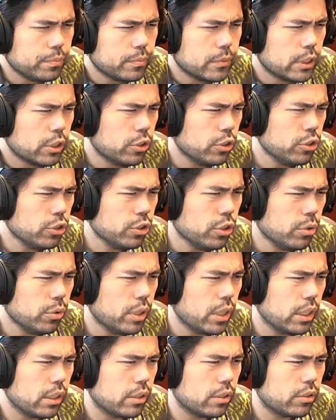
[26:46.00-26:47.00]
Could just go
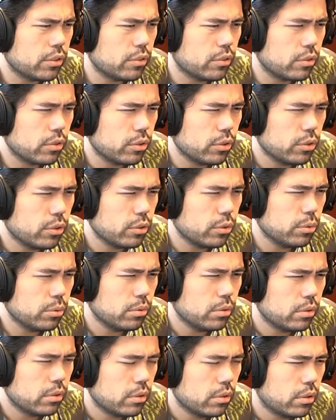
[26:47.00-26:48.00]
king d2.
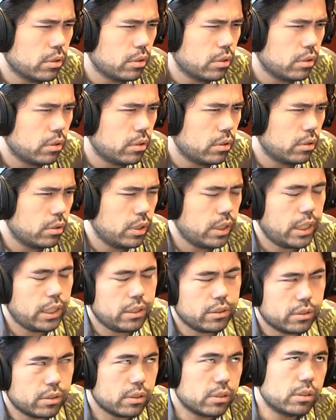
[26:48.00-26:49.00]

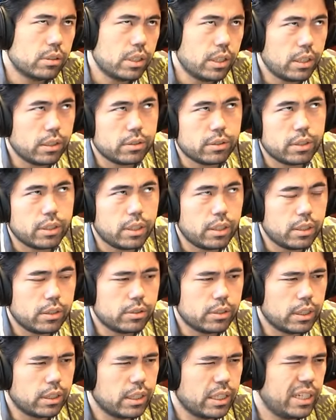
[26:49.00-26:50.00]
96 takes takes.
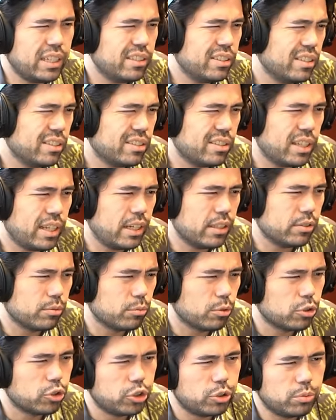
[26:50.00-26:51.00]
Yeah, 96 takes and
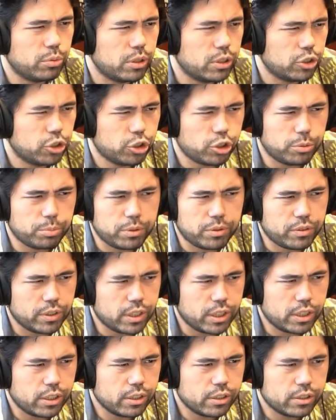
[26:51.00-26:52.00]
rook g1 should be
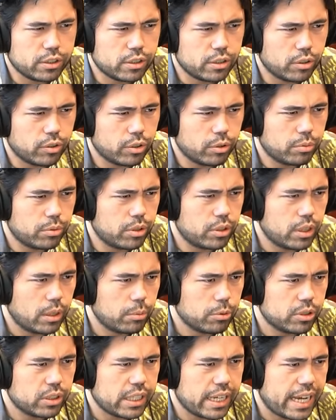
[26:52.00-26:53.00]
very good still, though, with the double
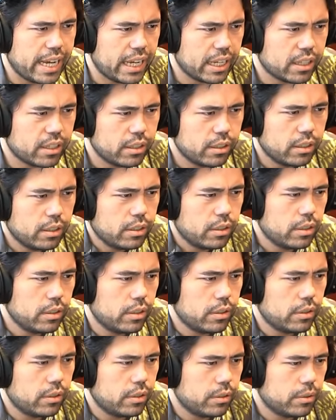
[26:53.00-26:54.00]
stack
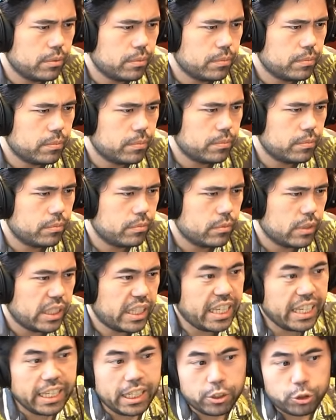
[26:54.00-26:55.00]

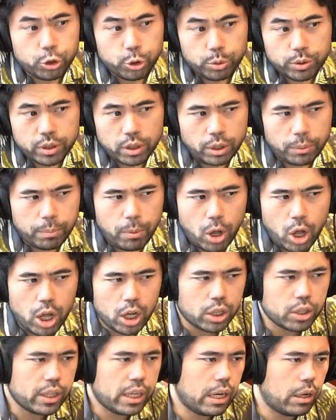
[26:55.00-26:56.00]
king e2 with lebon
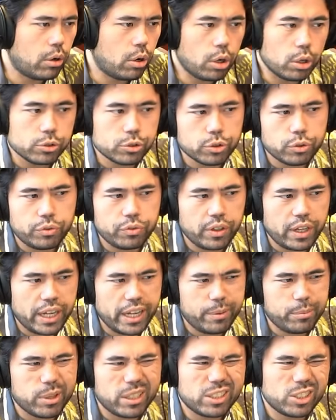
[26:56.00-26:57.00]
cloud also fine
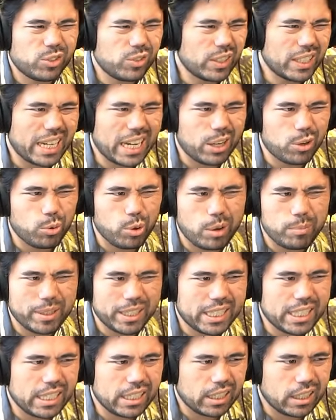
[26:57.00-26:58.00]
but I just feel like I don't want my
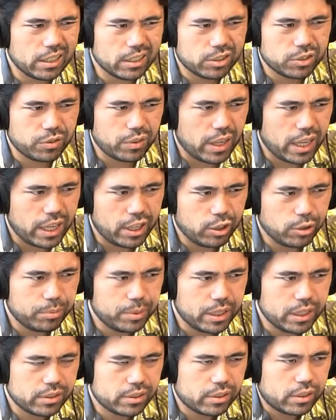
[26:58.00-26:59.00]
king on this file
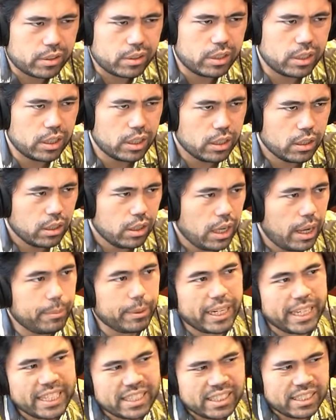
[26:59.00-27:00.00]
basically I mean I
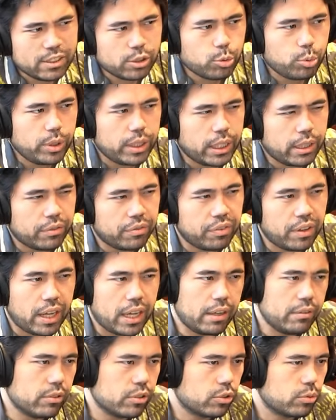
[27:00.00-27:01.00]
guess he has queen
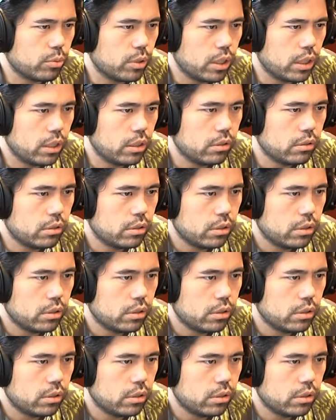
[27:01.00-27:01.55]
a5 as well